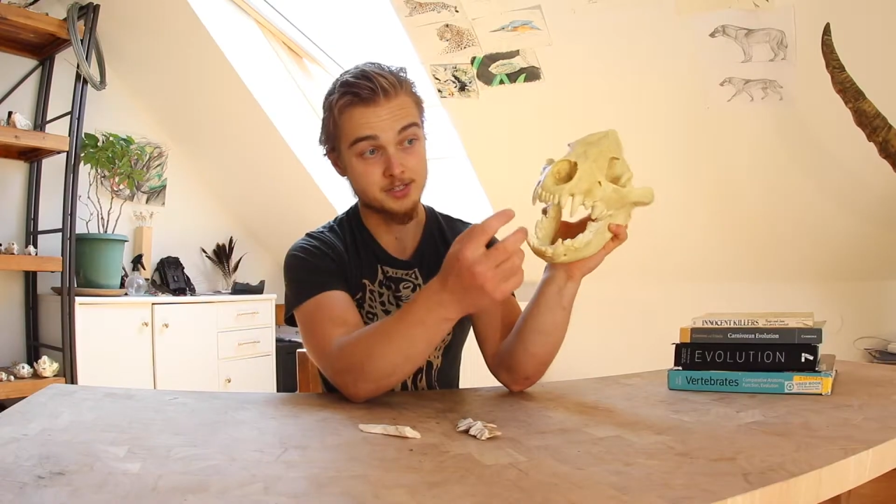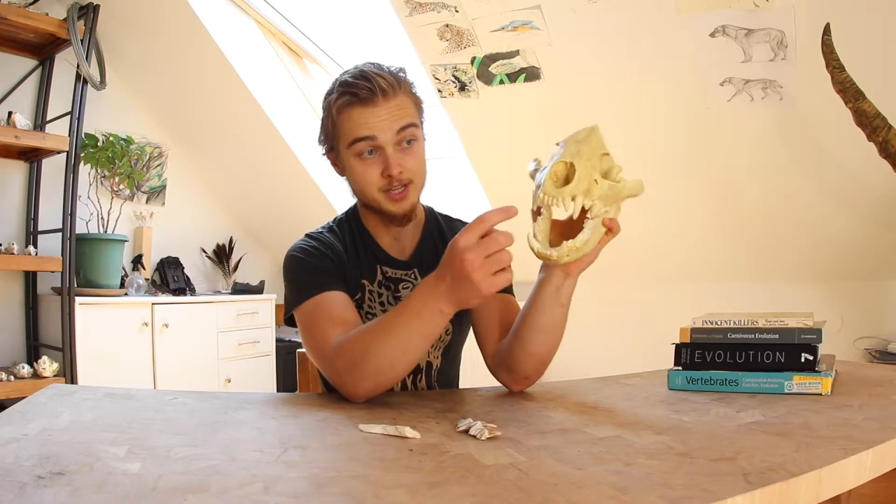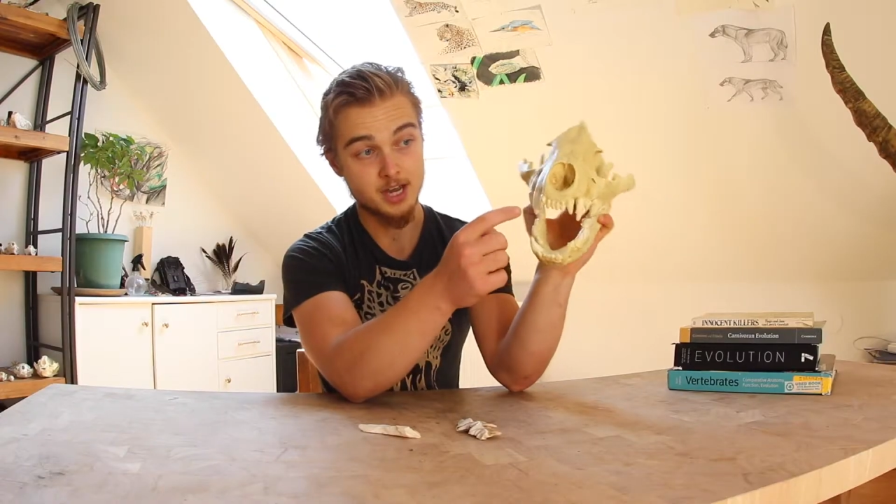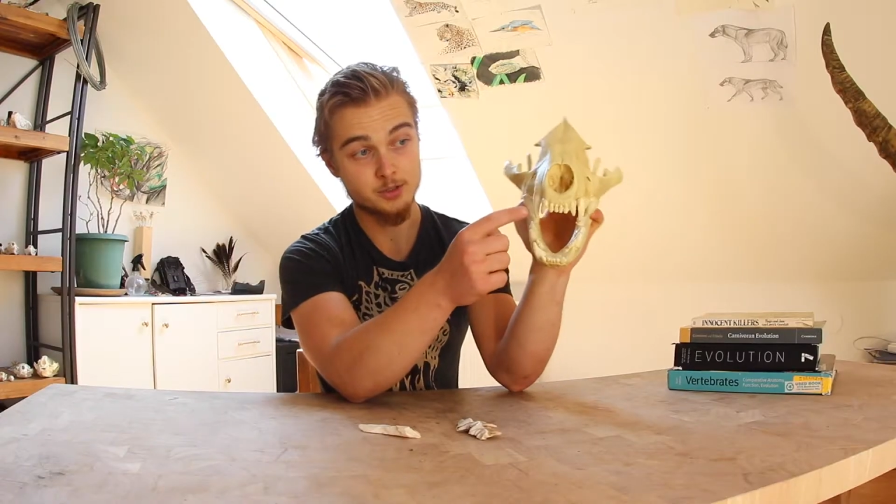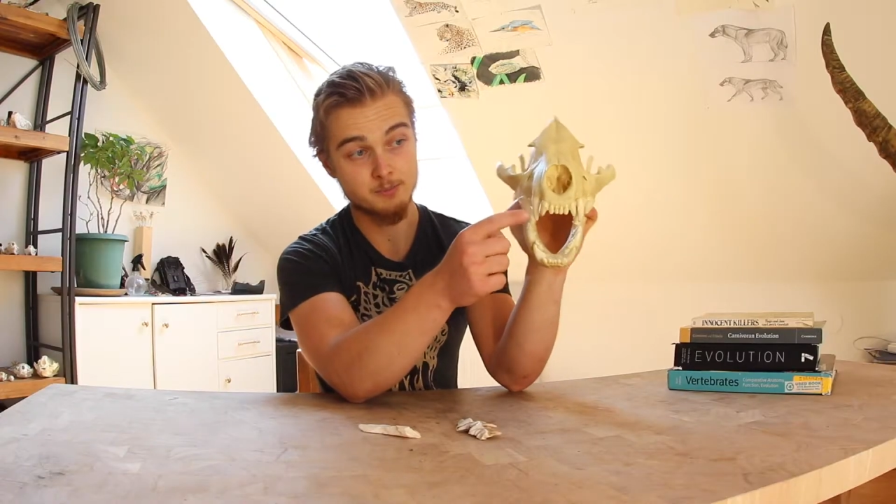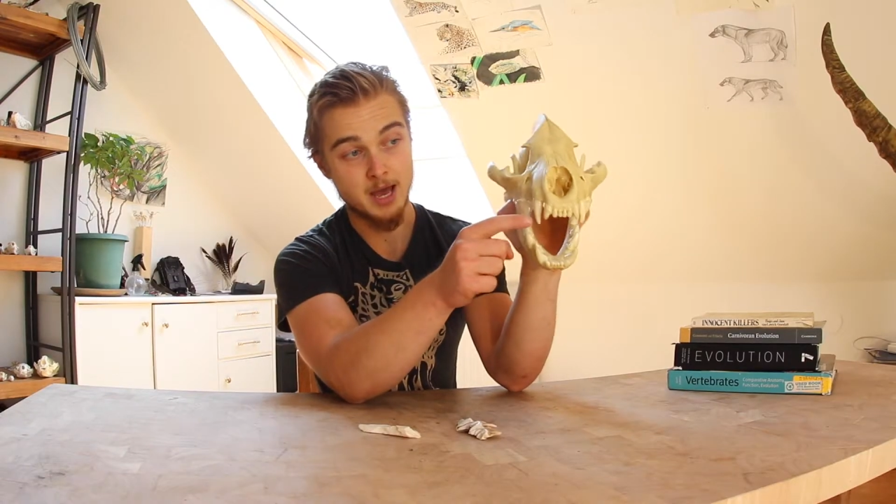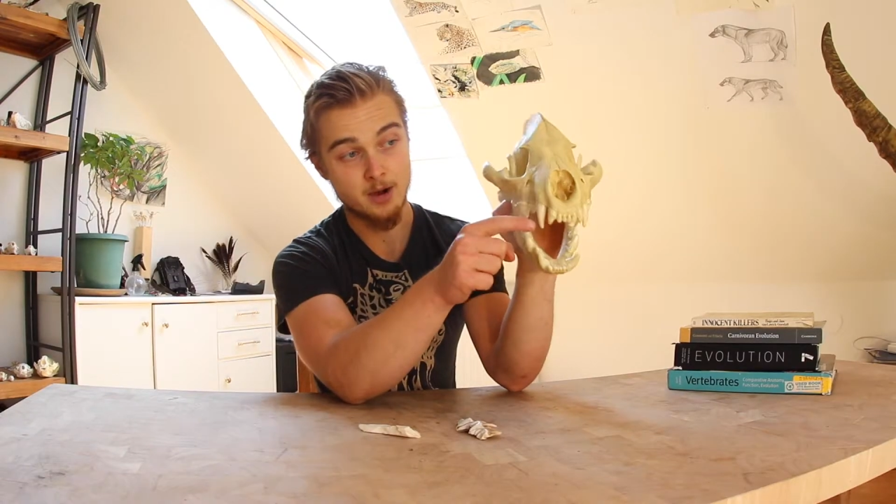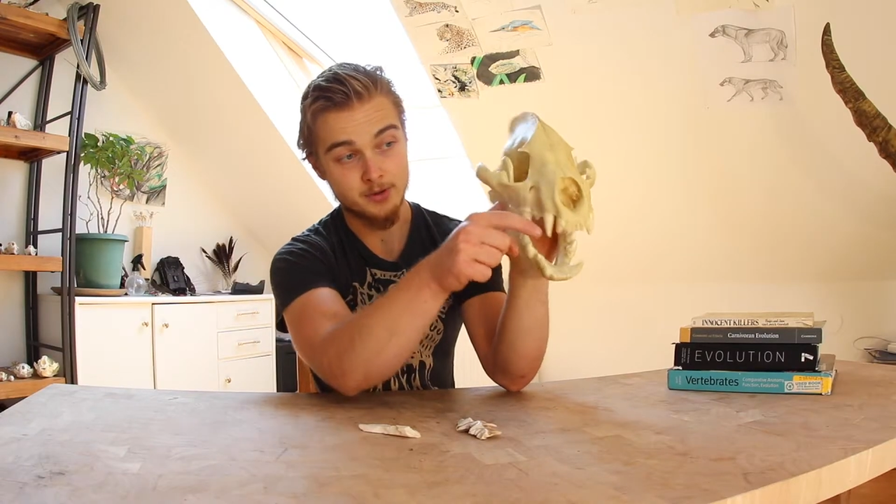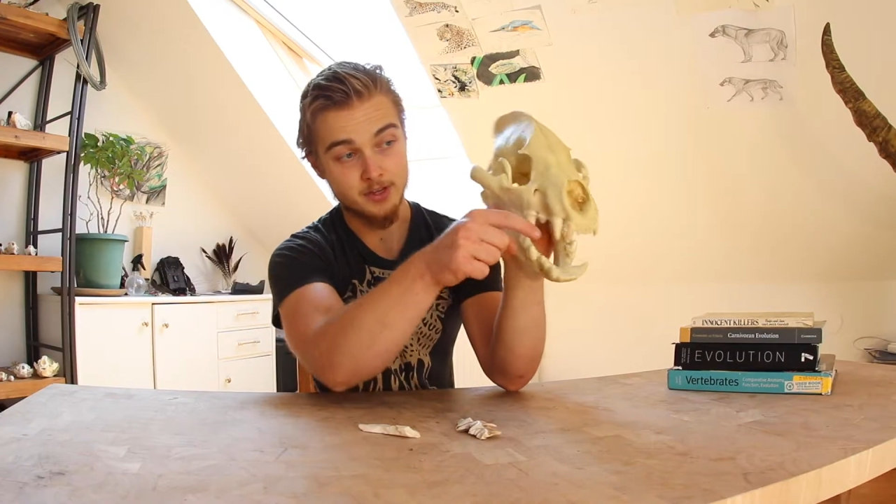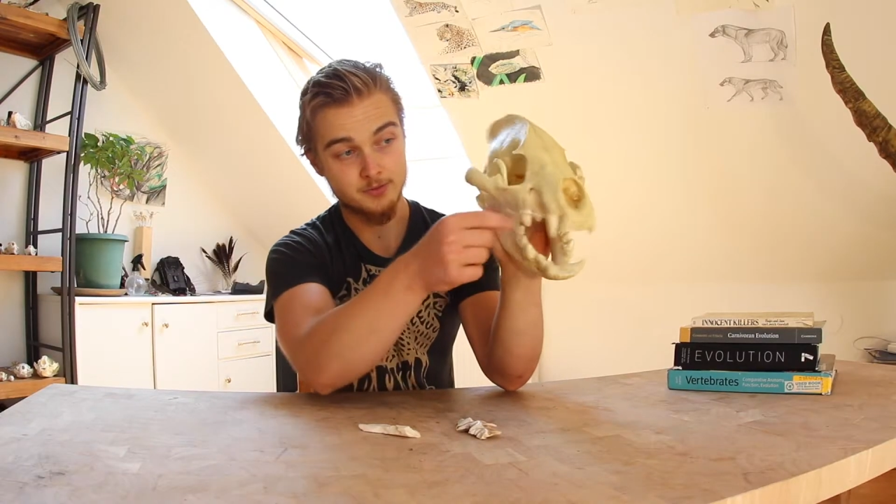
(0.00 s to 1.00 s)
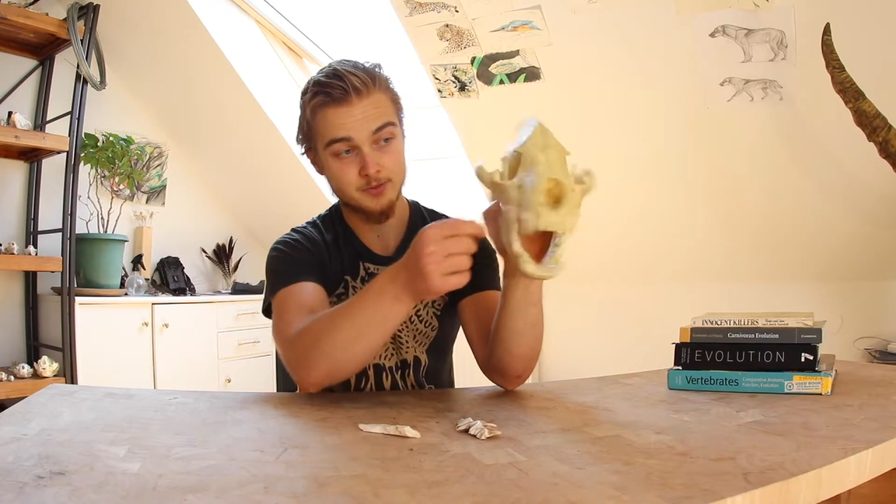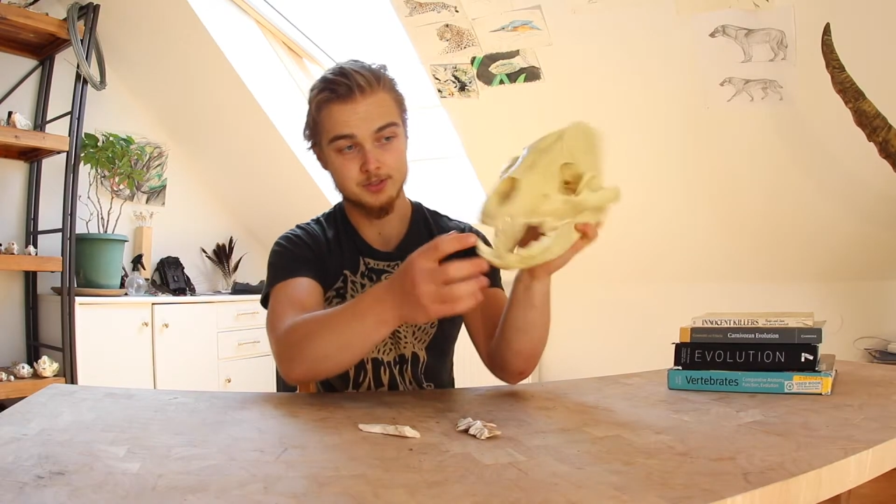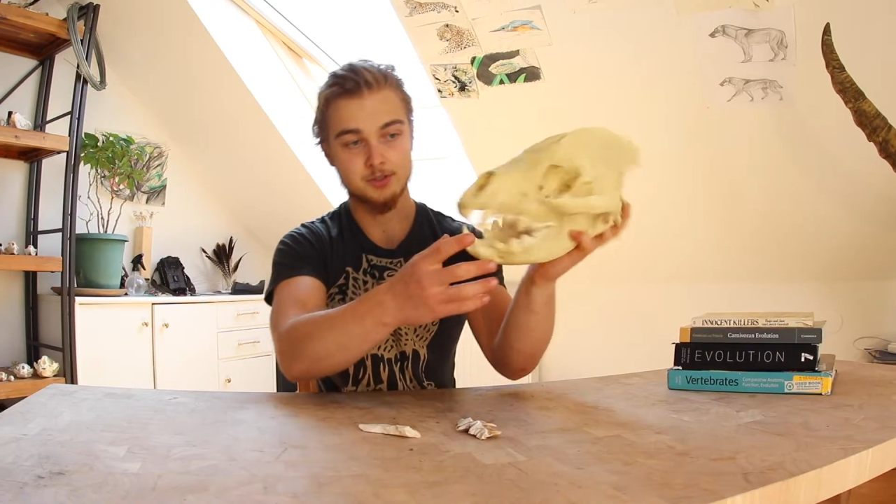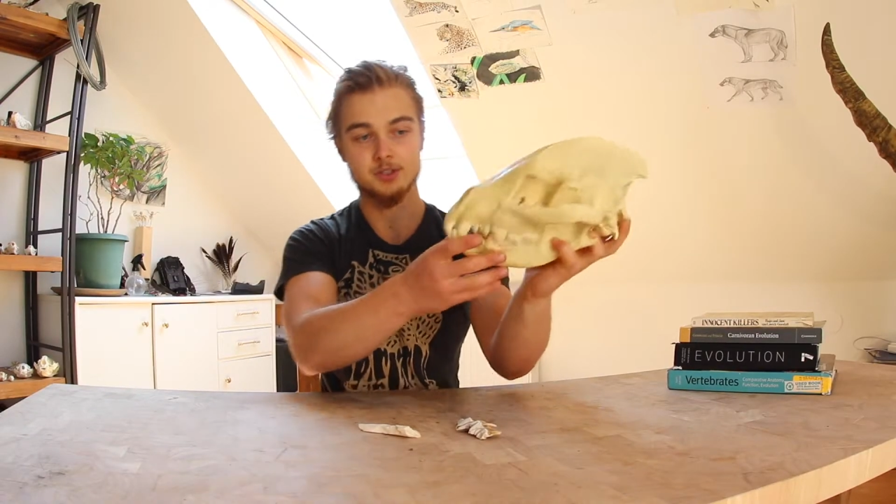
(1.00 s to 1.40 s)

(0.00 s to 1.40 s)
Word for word: incisor battery, as you